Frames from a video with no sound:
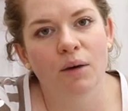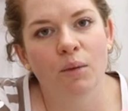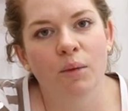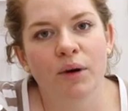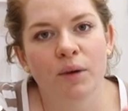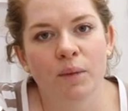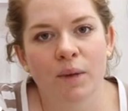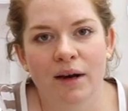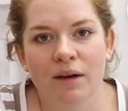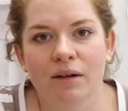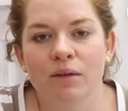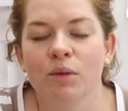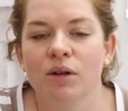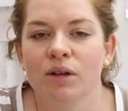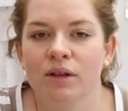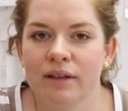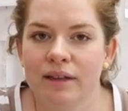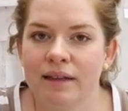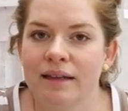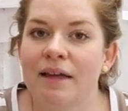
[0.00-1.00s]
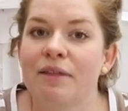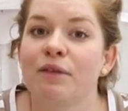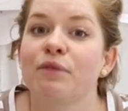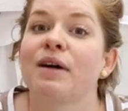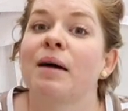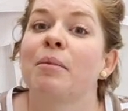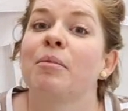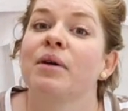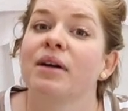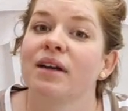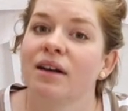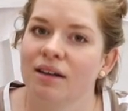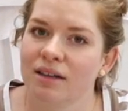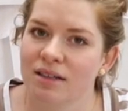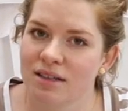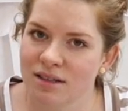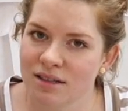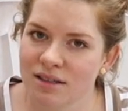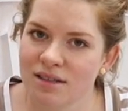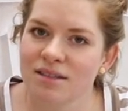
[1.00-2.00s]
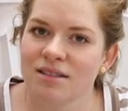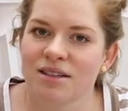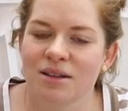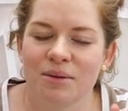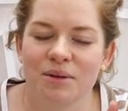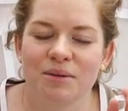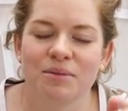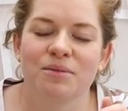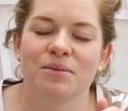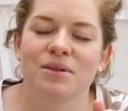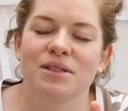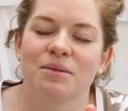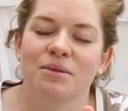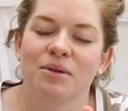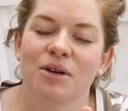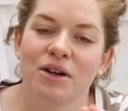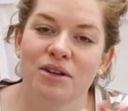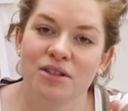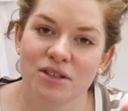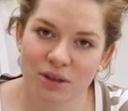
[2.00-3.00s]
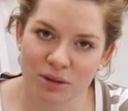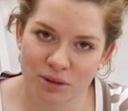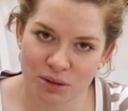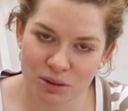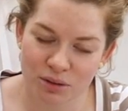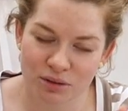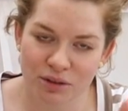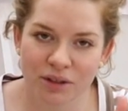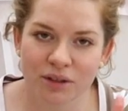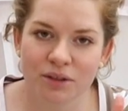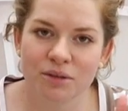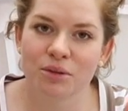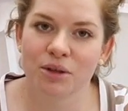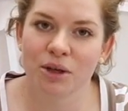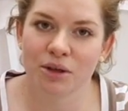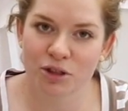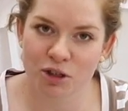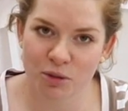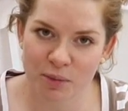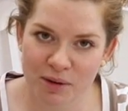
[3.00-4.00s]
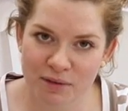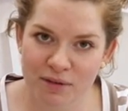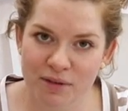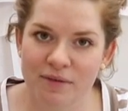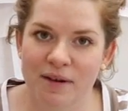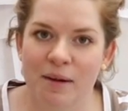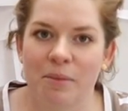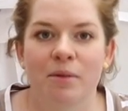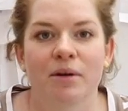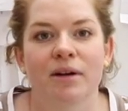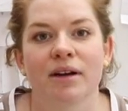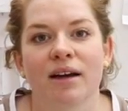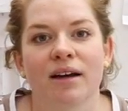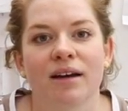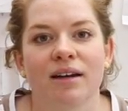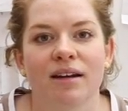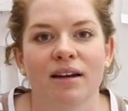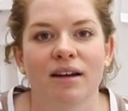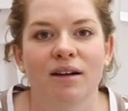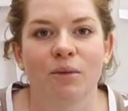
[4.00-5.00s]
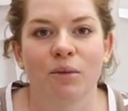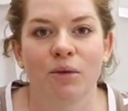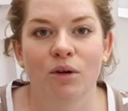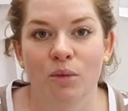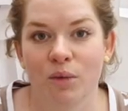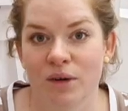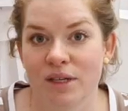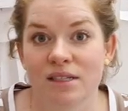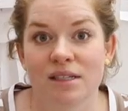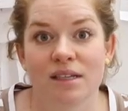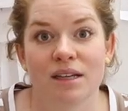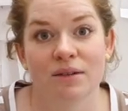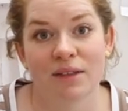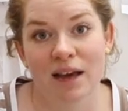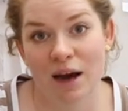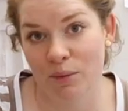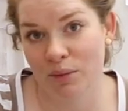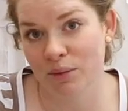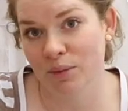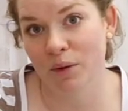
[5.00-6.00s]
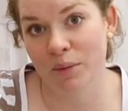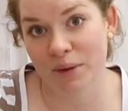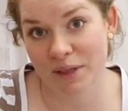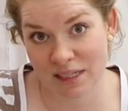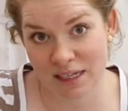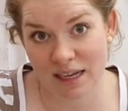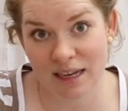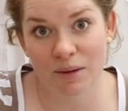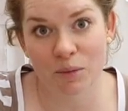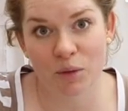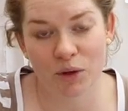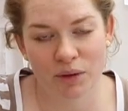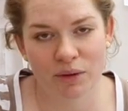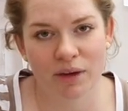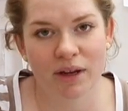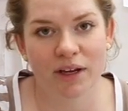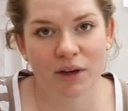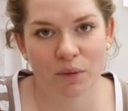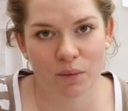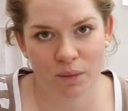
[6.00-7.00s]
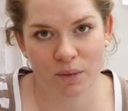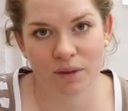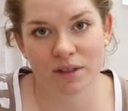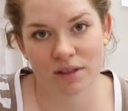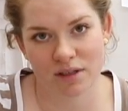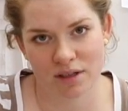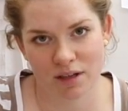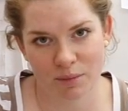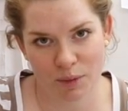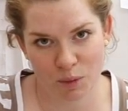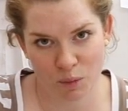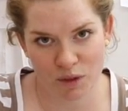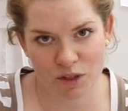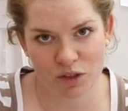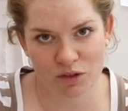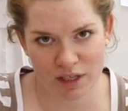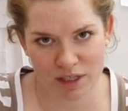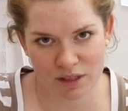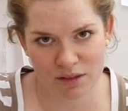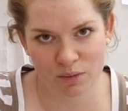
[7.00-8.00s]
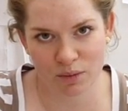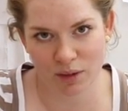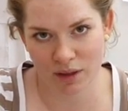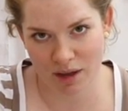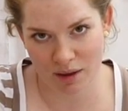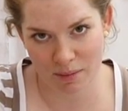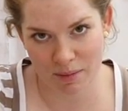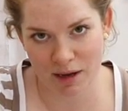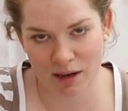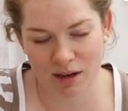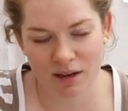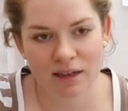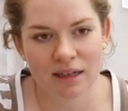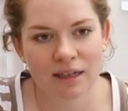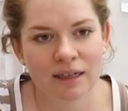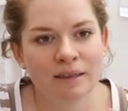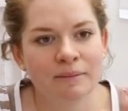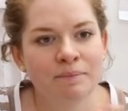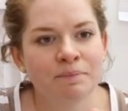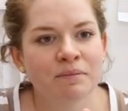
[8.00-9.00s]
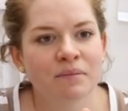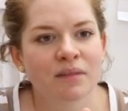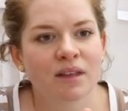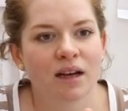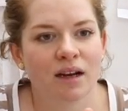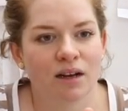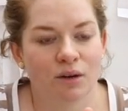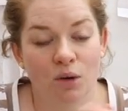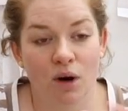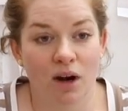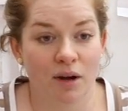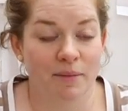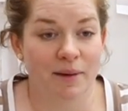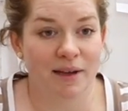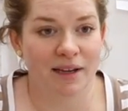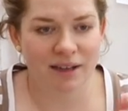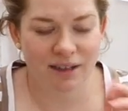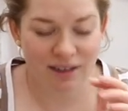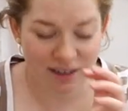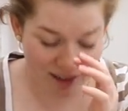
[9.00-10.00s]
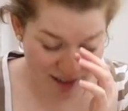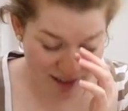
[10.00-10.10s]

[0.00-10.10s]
we went, we'll let the fabric guide us. So we said, we'll go to Goldhawk Road, we'll go shopping for fabric, and what we see and what you like will determine which dress we then make, or I make,